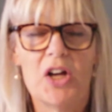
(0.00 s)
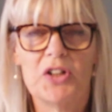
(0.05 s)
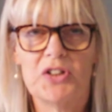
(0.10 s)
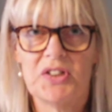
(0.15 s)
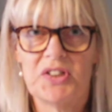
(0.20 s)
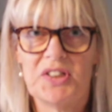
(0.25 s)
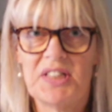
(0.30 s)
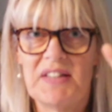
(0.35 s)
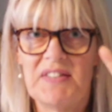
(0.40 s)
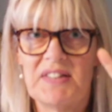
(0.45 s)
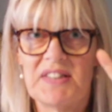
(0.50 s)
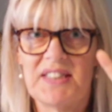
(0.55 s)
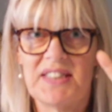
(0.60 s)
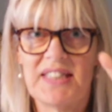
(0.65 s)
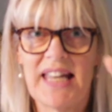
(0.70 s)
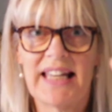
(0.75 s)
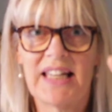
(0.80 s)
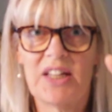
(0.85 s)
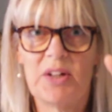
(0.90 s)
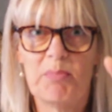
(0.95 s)
To see the
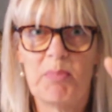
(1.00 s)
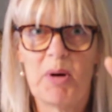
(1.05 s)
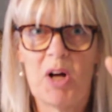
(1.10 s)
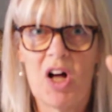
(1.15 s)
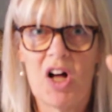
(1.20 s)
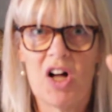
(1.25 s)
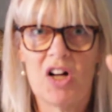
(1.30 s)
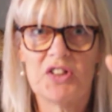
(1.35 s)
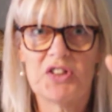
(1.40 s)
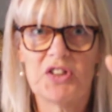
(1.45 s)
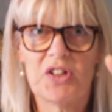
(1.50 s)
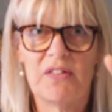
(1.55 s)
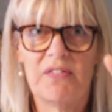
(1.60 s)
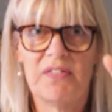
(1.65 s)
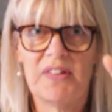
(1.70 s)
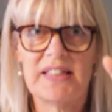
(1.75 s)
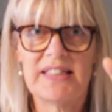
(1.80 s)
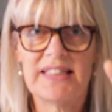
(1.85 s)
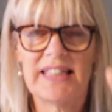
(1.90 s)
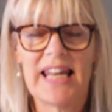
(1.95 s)
second part of
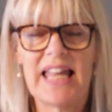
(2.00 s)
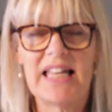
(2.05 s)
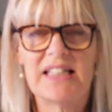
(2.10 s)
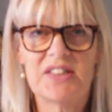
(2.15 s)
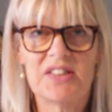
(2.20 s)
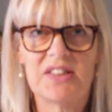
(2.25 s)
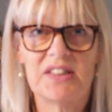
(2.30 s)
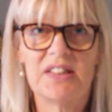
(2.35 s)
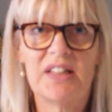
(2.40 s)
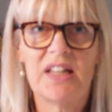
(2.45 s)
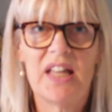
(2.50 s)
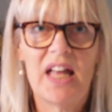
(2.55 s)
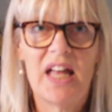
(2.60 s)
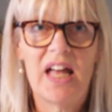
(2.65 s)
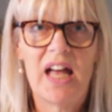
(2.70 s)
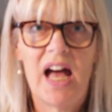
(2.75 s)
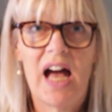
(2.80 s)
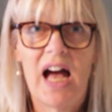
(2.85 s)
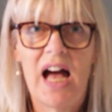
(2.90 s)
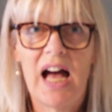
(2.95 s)
this lesson,
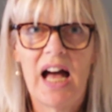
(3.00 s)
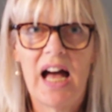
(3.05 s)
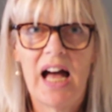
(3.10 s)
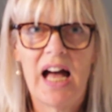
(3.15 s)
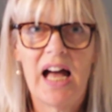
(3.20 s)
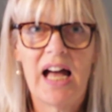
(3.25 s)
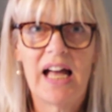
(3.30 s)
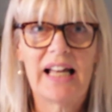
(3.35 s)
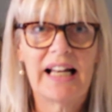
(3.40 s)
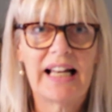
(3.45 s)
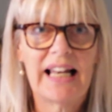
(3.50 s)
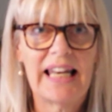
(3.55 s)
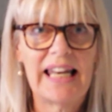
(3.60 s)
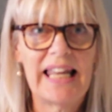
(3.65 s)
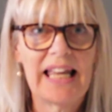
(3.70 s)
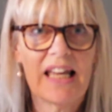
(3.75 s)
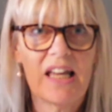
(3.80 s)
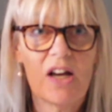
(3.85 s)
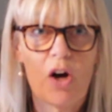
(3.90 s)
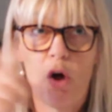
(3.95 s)

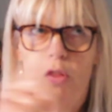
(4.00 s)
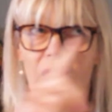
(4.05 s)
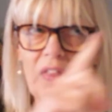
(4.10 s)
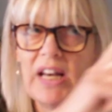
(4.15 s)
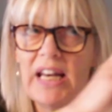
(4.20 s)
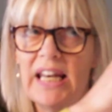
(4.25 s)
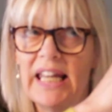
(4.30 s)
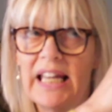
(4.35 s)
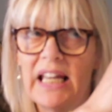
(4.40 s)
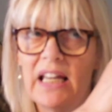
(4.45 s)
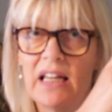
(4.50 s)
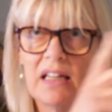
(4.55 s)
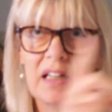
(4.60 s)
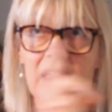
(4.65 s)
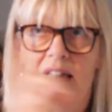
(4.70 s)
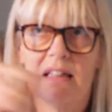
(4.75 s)
click on the link.